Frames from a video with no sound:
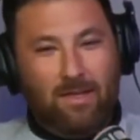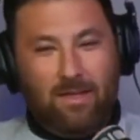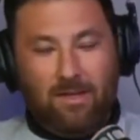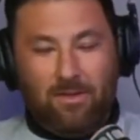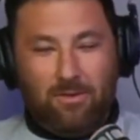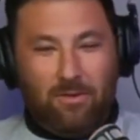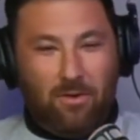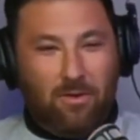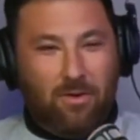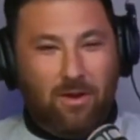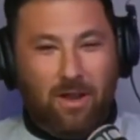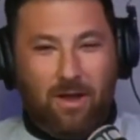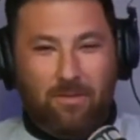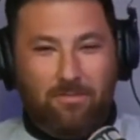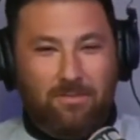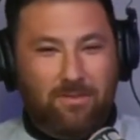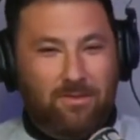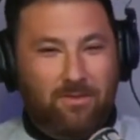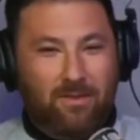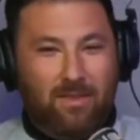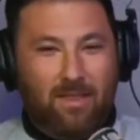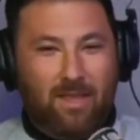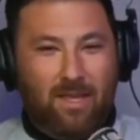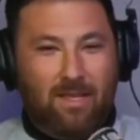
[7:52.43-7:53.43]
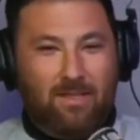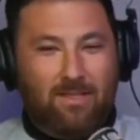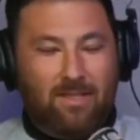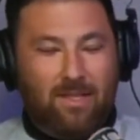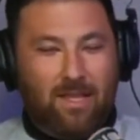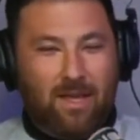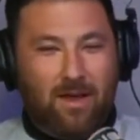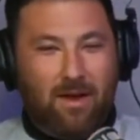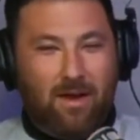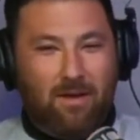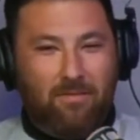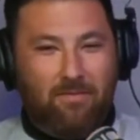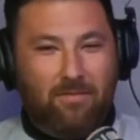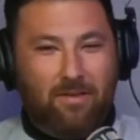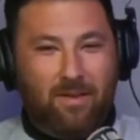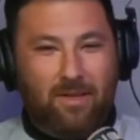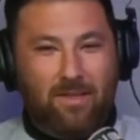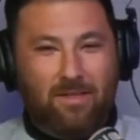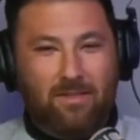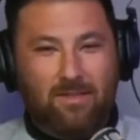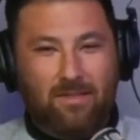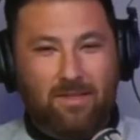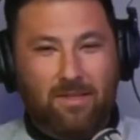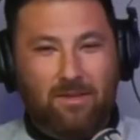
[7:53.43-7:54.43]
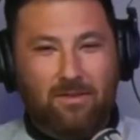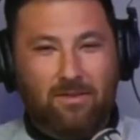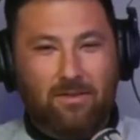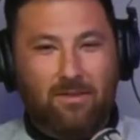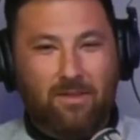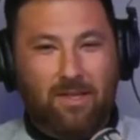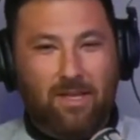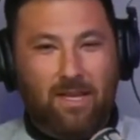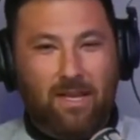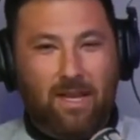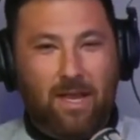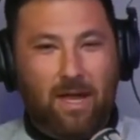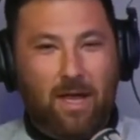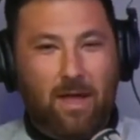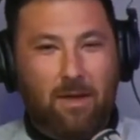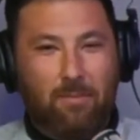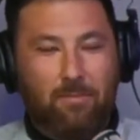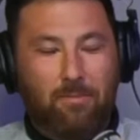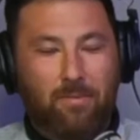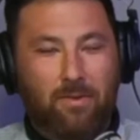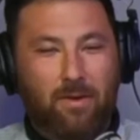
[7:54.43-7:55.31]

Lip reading: growing up doing things in the office, cleaning up,